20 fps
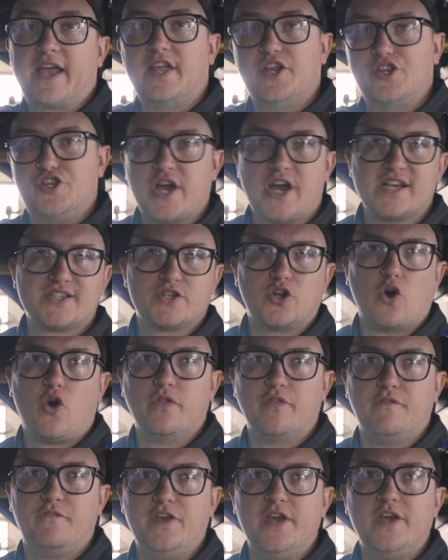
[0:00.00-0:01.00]
can adjust it
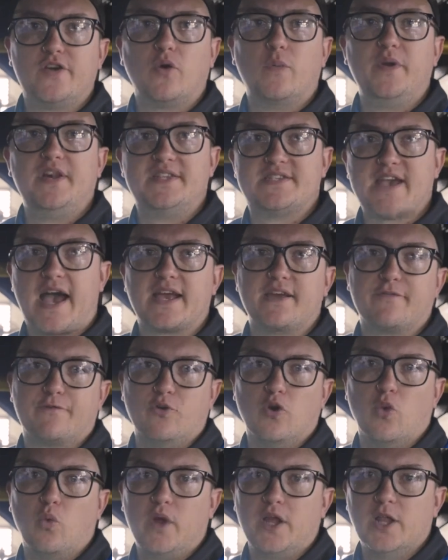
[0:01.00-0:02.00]
on the vehicle when you take it
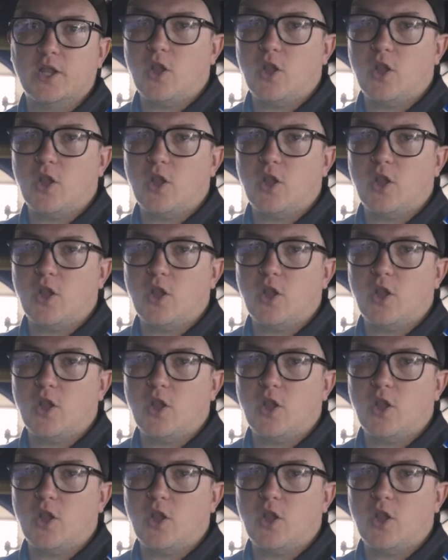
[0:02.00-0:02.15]
for a wheel